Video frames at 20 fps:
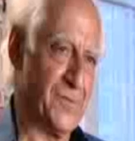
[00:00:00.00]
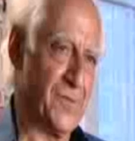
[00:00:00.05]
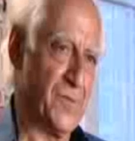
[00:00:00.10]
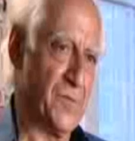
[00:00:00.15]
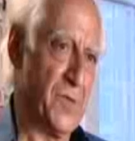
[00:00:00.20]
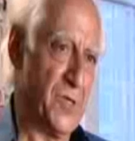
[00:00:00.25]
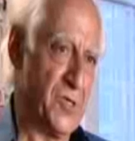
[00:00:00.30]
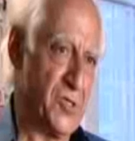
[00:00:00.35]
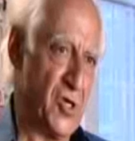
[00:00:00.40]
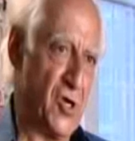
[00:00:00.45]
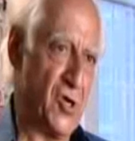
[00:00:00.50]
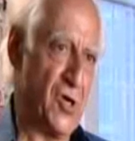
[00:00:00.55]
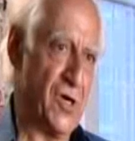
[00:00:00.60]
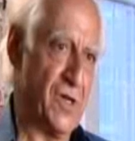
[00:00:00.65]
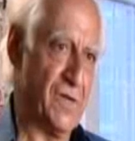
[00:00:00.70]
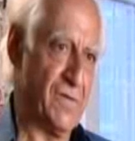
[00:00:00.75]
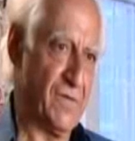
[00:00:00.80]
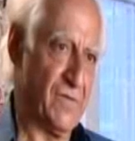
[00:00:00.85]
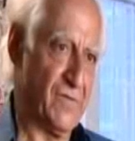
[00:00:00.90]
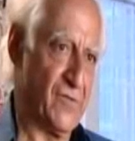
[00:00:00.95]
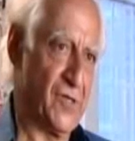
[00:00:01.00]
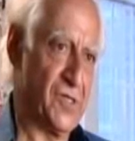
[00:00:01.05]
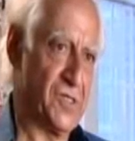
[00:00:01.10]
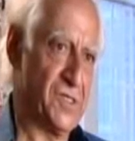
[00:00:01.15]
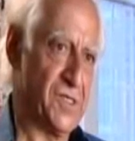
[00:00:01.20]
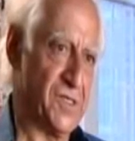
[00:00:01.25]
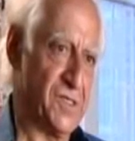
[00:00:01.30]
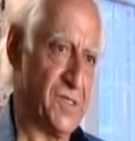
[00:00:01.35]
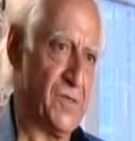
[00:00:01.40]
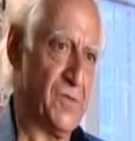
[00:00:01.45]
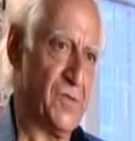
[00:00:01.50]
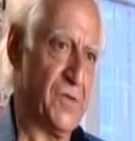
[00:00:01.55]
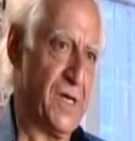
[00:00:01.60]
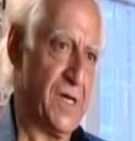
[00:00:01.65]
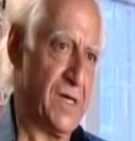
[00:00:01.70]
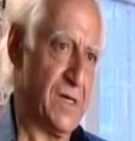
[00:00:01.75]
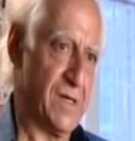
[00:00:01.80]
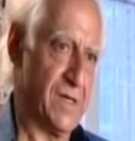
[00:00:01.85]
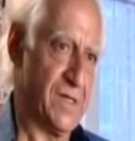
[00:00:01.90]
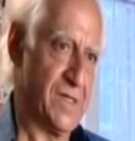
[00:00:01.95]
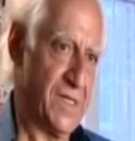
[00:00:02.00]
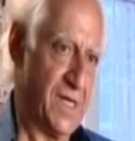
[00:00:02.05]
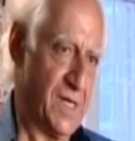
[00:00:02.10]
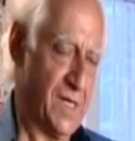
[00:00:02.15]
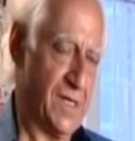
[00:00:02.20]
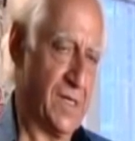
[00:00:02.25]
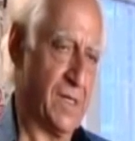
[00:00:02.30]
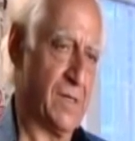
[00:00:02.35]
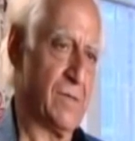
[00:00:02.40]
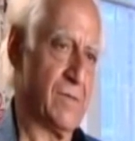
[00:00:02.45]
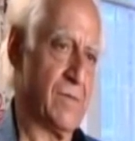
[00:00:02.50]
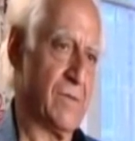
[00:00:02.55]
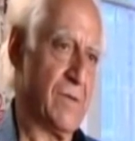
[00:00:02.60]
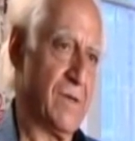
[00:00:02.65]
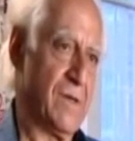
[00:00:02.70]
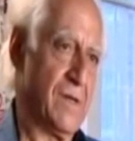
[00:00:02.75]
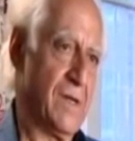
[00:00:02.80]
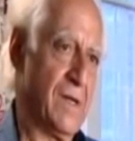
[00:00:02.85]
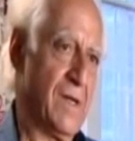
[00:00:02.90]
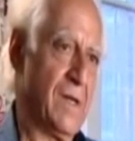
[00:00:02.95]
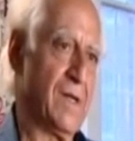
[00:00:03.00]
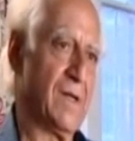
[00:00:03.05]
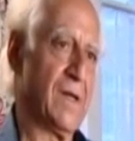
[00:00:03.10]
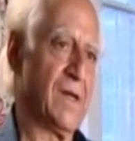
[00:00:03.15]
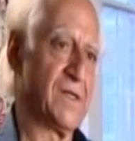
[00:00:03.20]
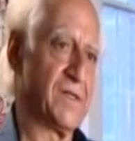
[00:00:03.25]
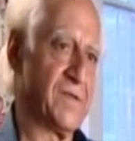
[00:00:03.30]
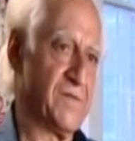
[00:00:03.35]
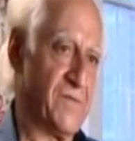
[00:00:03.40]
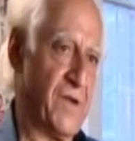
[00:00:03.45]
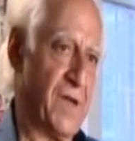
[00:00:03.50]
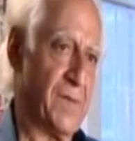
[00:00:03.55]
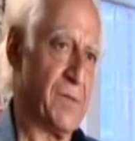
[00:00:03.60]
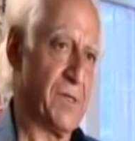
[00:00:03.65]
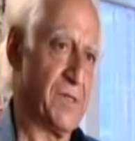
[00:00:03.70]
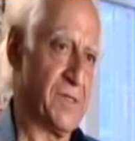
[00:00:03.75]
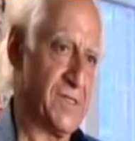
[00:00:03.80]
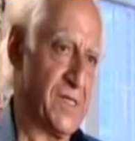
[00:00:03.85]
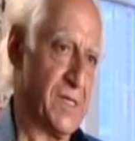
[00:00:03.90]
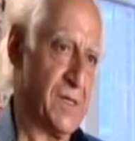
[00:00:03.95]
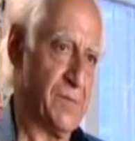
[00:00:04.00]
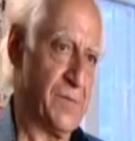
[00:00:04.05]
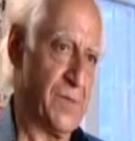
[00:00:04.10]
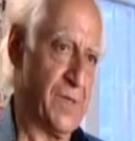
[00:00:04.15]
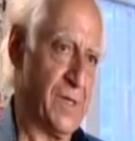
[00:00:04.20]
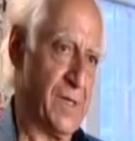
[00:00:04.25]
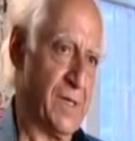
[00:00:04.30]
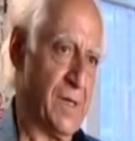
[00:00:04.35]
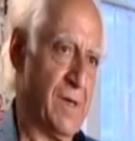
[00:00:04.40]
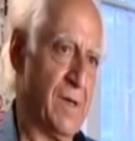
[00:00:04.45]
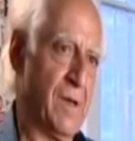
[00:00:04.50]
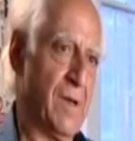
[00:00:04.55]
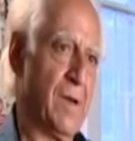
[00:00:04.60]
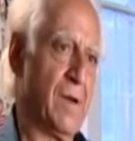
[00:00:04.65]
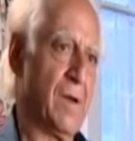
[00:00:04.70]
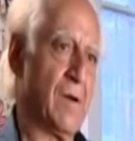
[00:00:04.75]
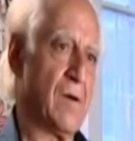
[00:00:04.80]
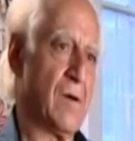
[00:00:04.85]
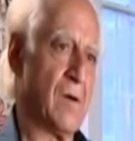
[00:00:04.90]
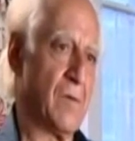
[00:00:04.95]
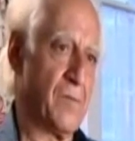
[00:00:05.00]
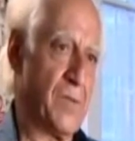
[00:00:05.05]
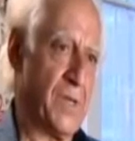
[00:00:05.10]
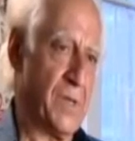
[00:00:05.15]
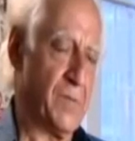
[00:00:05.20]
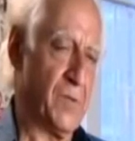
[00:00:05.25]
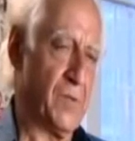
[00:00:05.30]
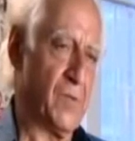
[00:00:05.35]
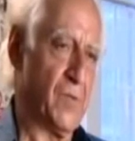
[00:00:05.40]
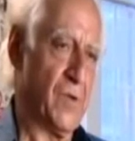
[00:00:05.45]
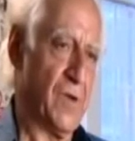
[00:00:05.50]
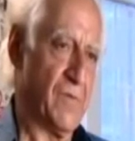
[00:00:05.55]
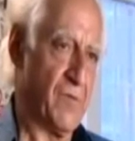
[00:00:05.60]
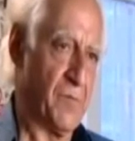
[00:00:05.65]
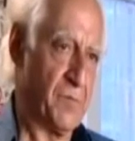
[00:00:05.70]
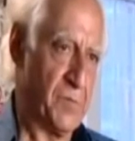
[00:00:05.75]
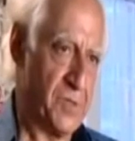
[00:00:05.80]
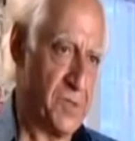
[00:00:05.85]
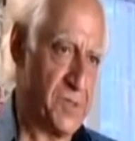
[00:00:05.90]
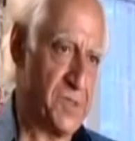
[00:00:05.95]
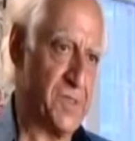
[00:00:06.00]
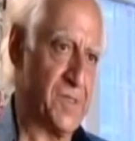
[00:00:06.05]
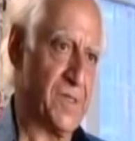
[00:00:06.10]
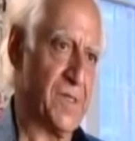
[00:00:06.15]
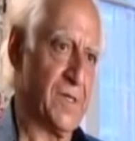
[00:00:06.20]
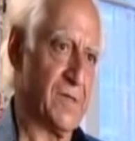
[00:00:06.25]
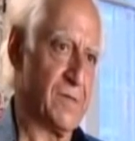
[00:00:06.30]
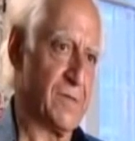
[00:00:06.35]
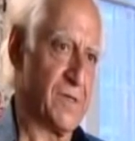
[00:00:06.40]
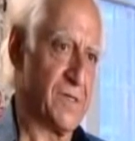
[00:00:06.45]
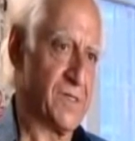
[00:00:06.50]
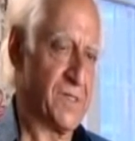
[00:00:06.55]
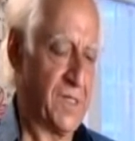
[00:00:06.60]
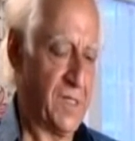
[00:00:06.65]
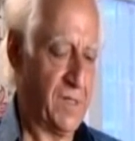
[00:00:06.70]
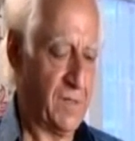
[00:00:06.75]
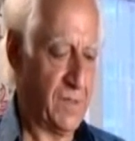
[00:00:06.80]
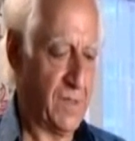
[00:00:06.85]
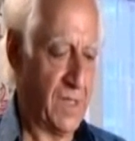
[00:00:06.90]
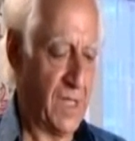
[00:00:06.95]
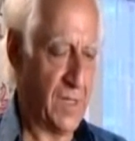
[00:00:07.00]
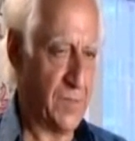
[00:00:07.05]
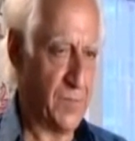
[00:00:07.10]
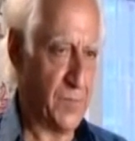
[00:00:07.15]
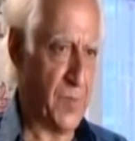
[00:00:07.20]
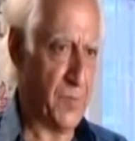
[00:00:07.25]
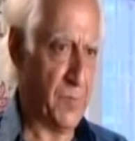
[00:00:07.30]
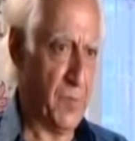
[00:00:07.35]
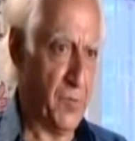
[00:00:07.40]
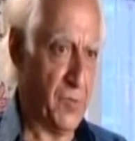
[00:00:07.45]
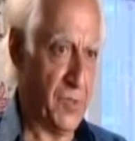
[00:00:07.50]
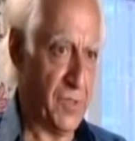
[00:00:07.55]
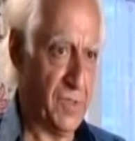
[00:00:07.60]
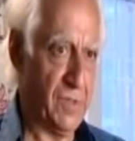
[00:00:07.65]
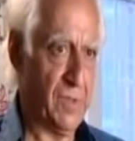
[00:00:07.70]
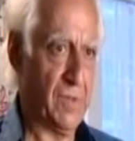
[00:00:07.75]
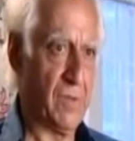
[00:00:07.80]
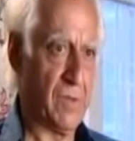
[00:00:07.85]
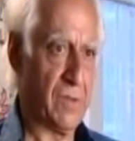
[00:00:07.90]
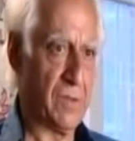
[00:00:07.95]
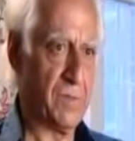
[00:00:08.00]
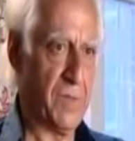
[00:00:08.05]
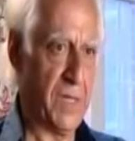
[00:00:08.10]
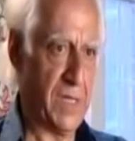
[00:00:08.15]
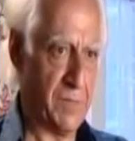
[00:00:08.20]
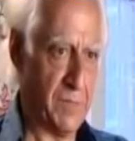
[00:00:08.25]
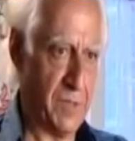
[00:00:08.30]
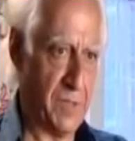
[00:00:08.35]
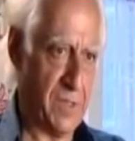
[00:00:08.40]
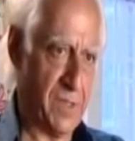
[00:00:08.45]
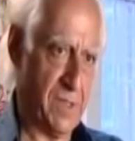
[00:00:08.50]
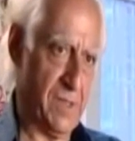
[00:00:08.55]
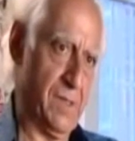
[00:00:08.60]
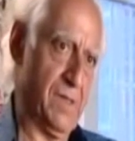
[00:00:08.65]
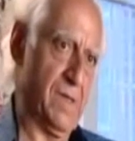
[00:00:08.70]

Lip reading: The majority of the voices you hear telling you that it's a fabulous airplane are people who have a personal interest, either to get promoted or to make money.